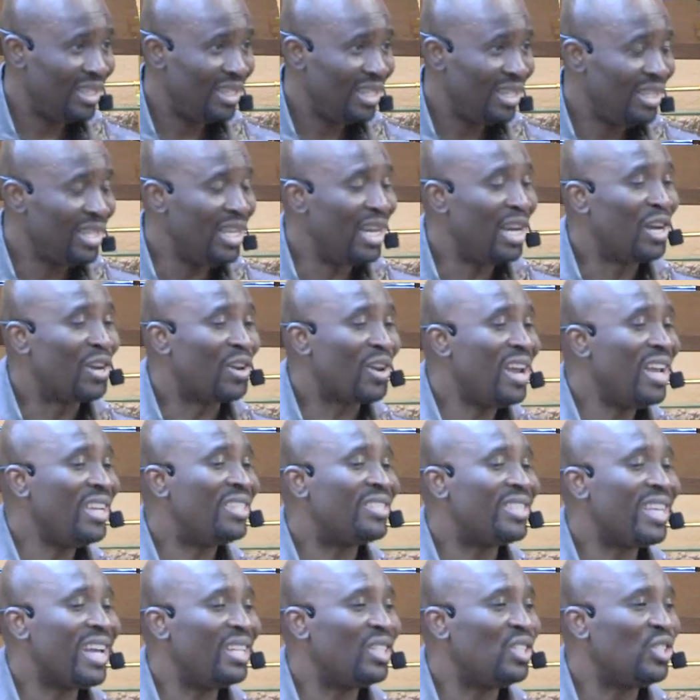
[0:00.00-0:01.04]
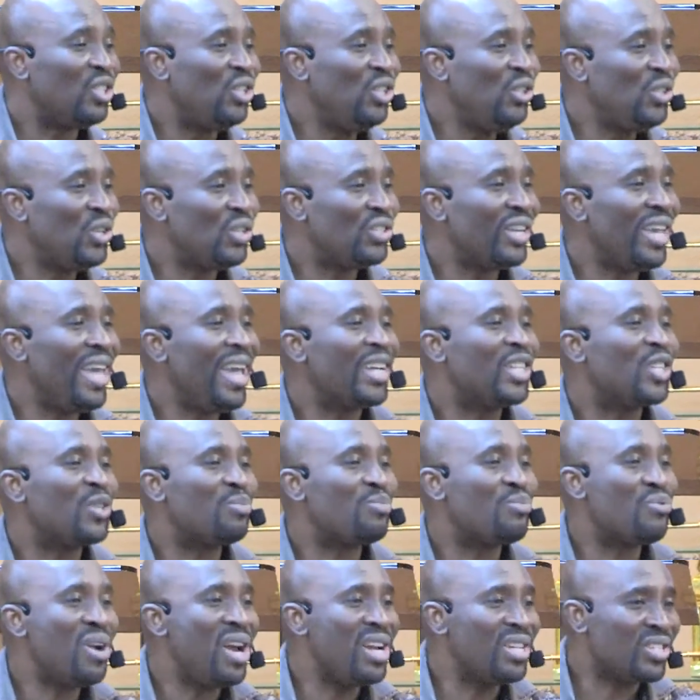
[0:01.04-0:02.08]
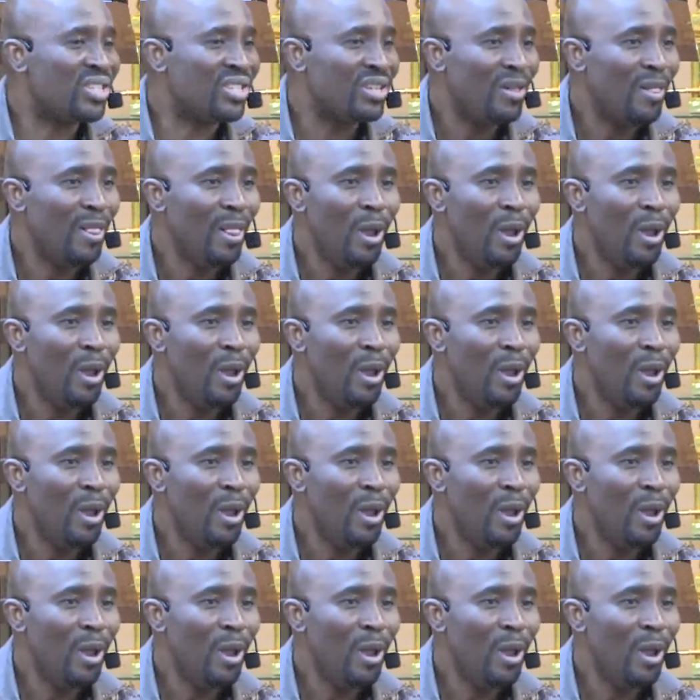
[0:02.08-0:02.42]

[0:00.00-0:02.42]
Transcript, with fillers: The grace that Jesus expressed